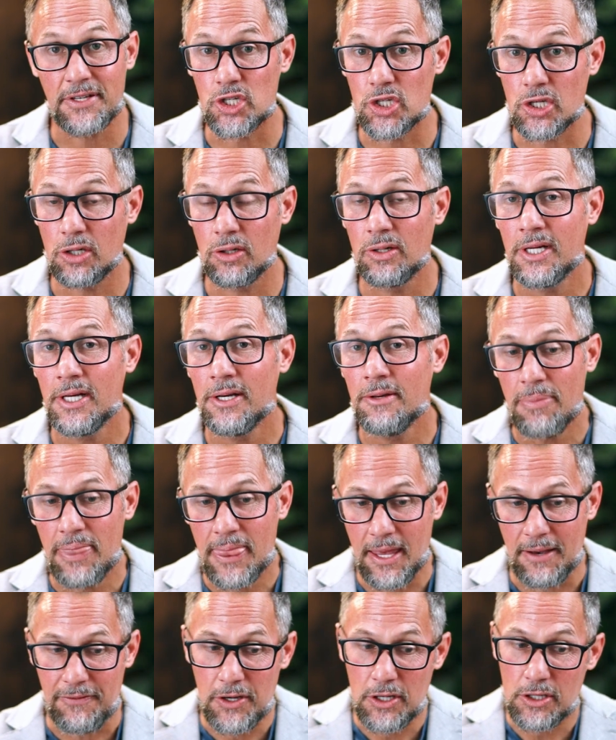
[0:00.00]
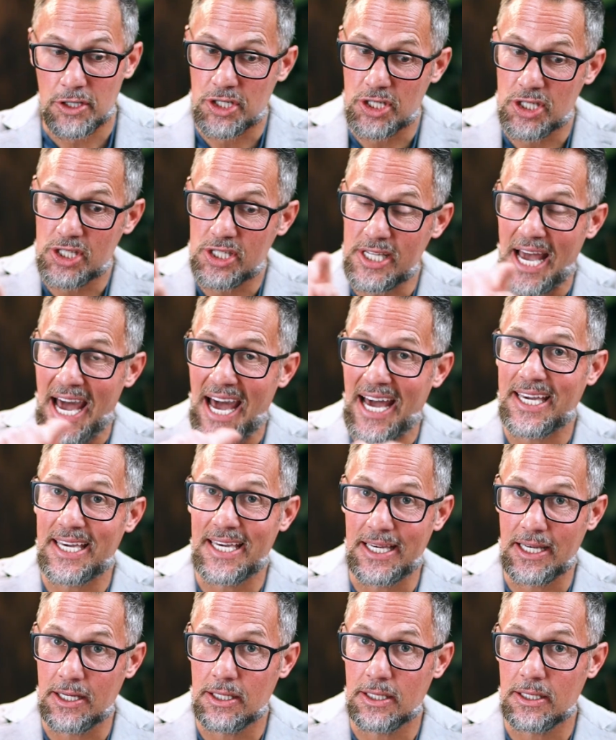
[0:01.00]
And so if you're
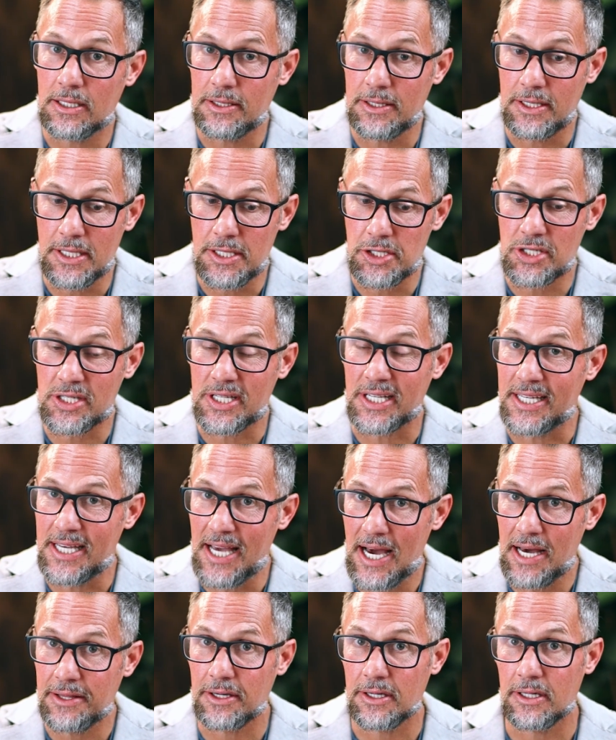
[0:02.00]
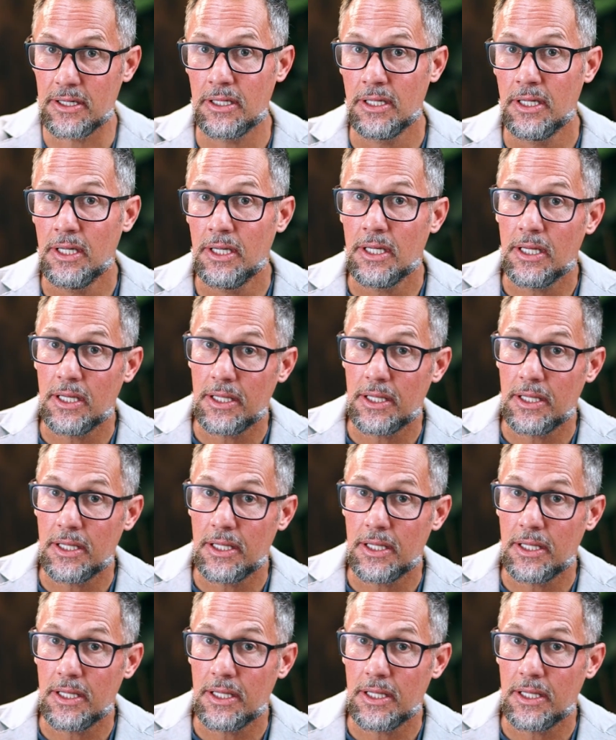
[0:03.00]
stacking these together,